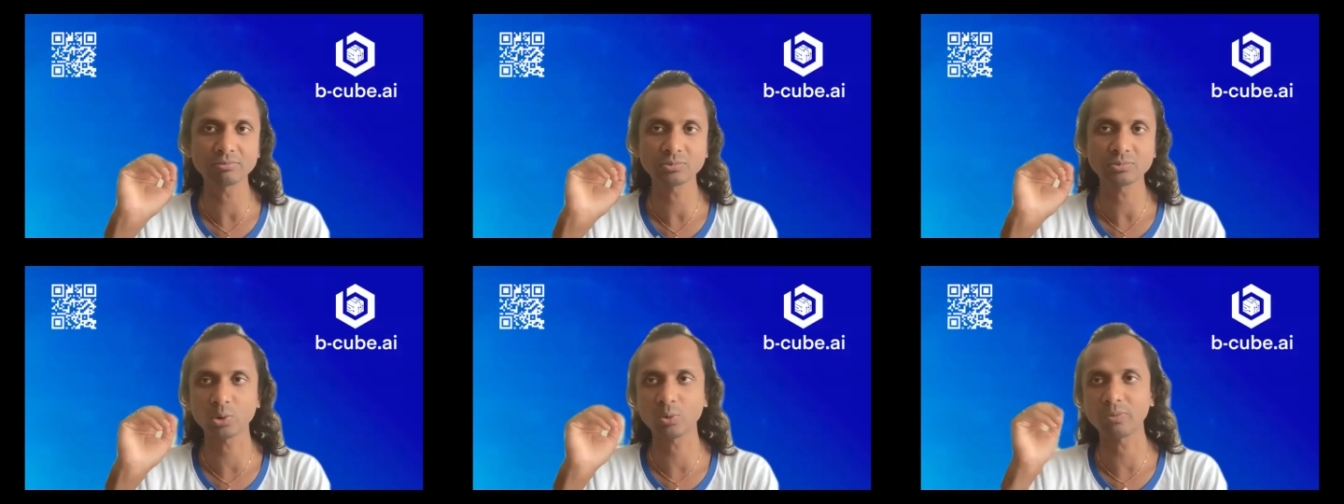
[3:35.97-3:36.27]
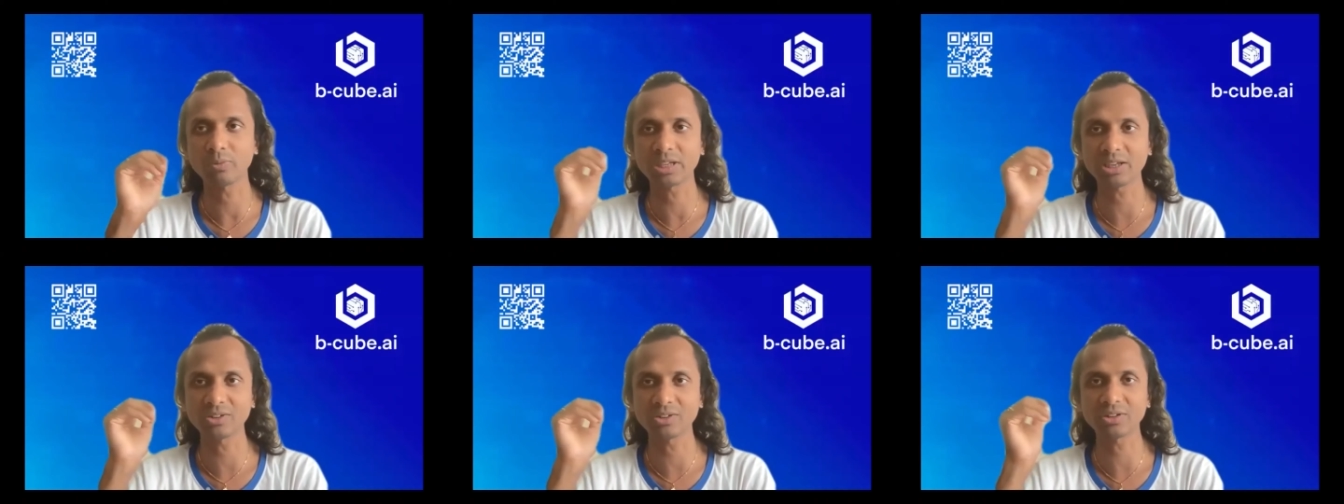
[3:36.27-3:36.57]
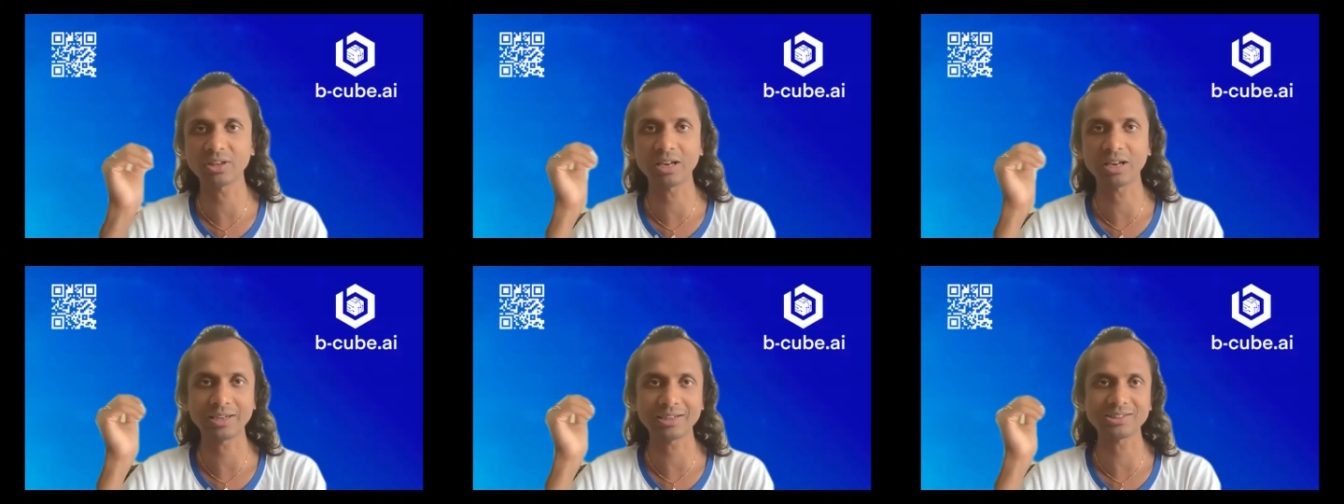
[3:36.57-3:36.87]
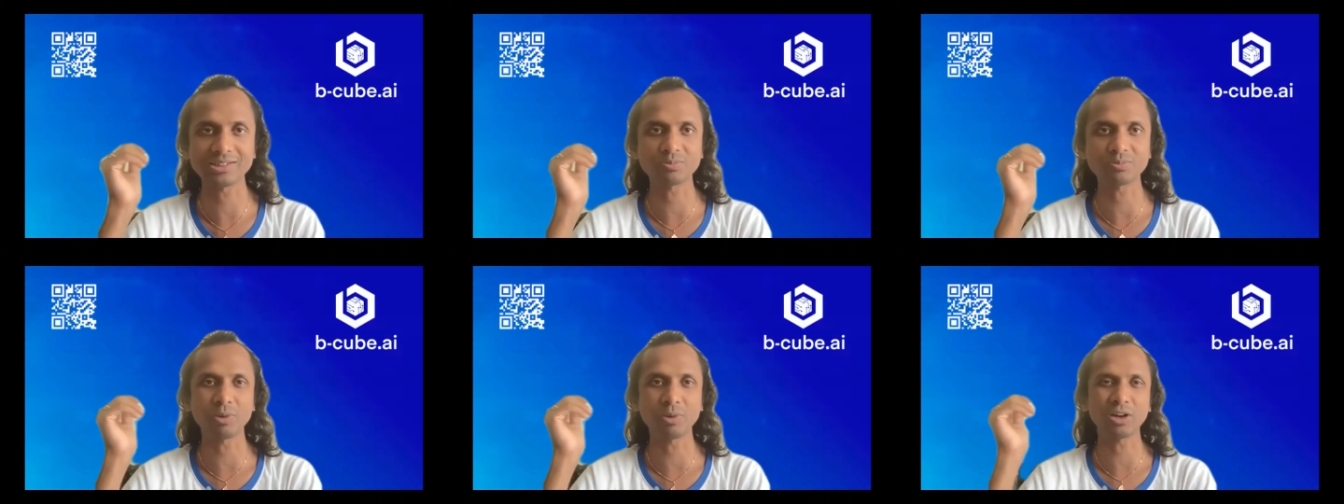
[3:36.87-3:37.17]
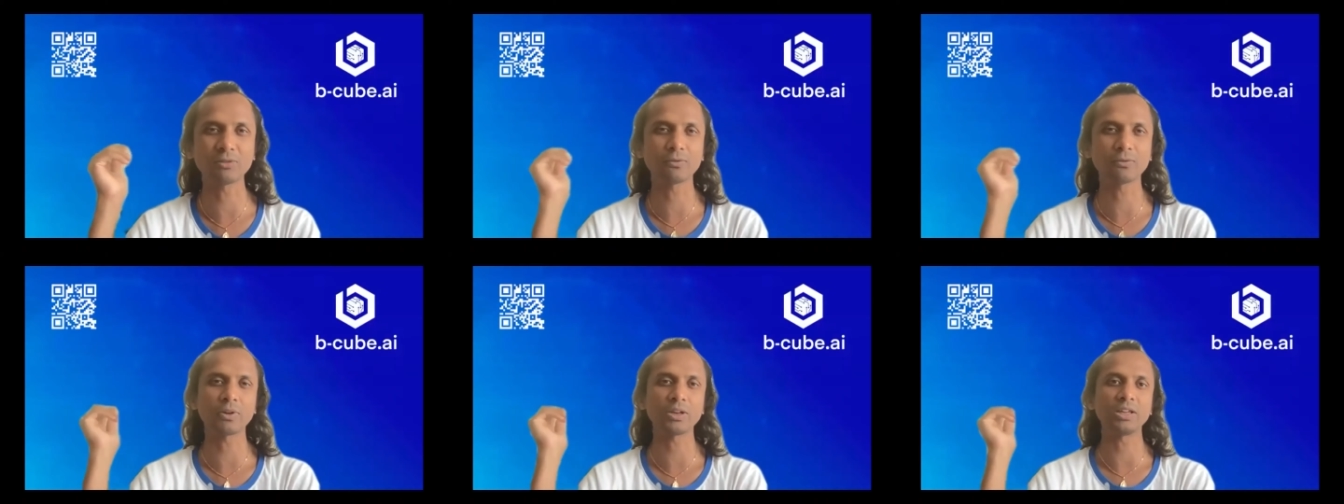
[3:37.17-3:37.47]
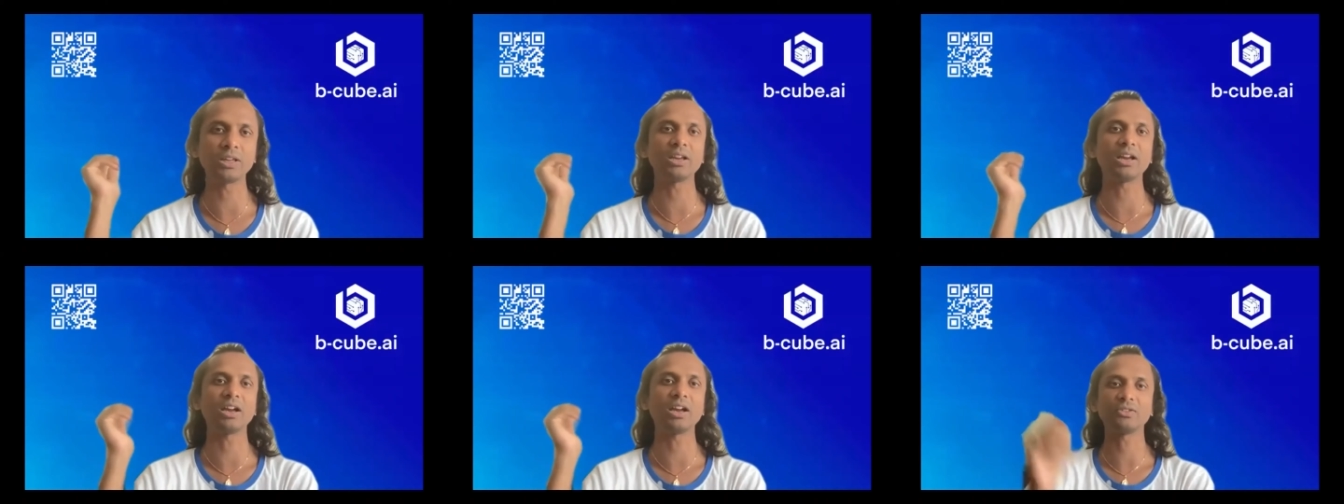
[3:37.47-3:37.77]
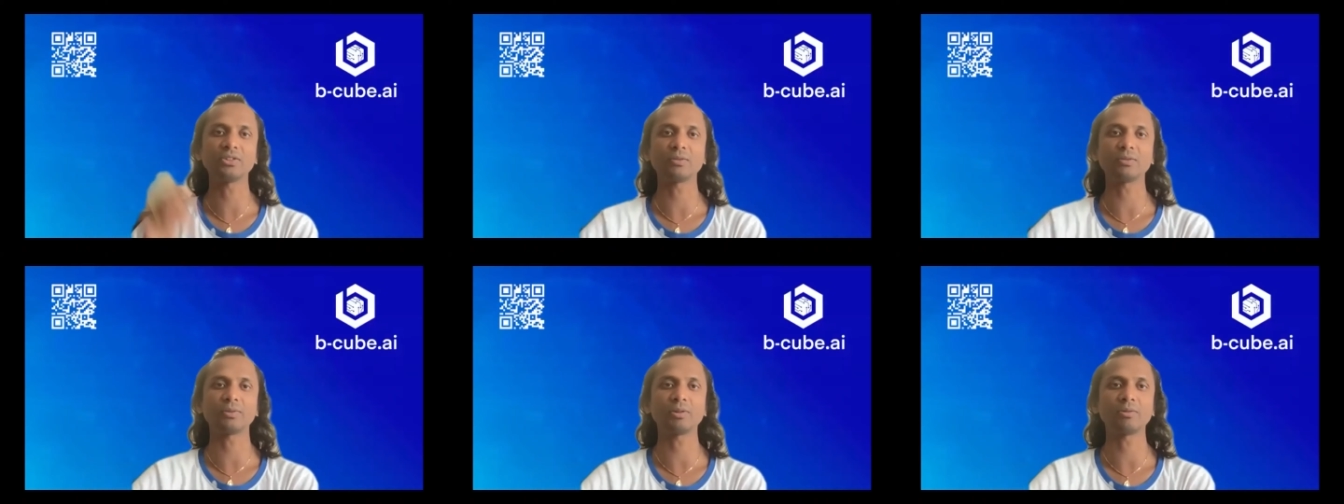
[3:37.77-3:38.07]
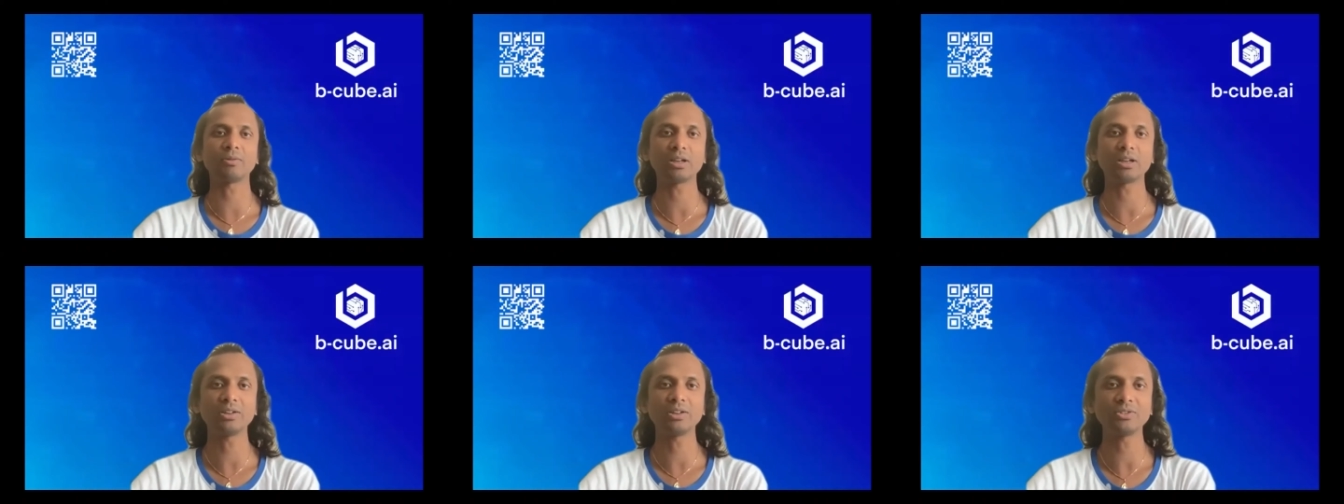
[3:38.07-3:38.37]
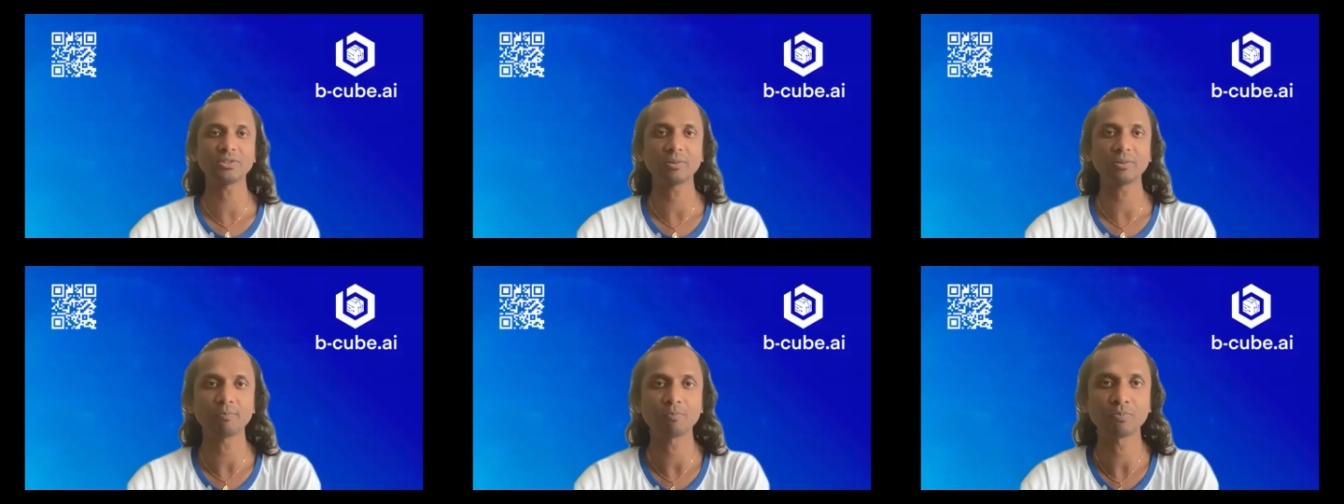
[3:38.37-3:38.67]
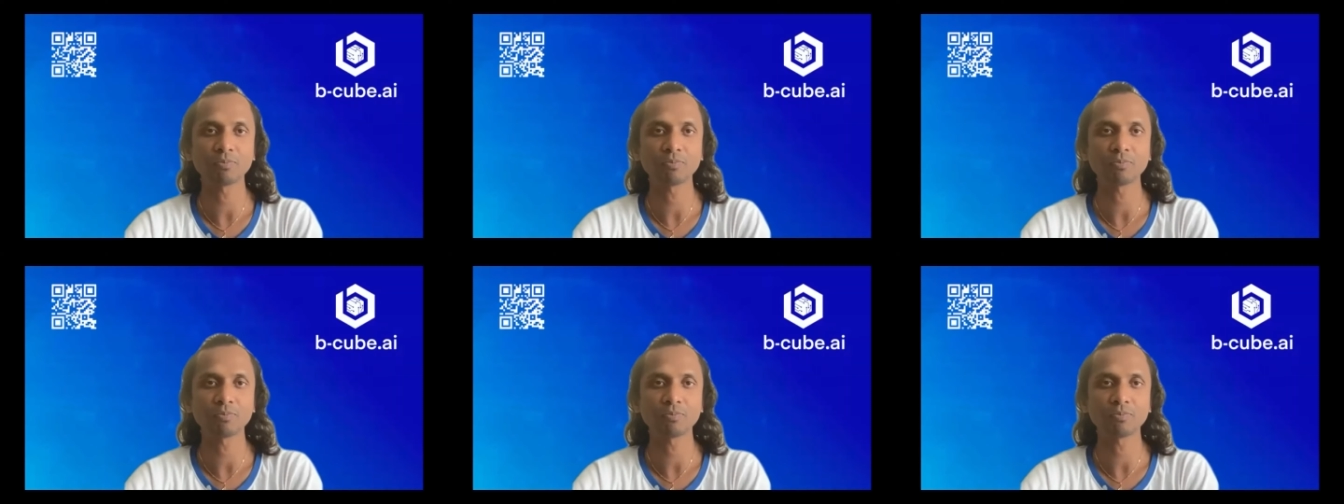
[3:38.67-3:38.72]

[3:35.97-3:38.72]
So we can say like it's bug free as of now, at least.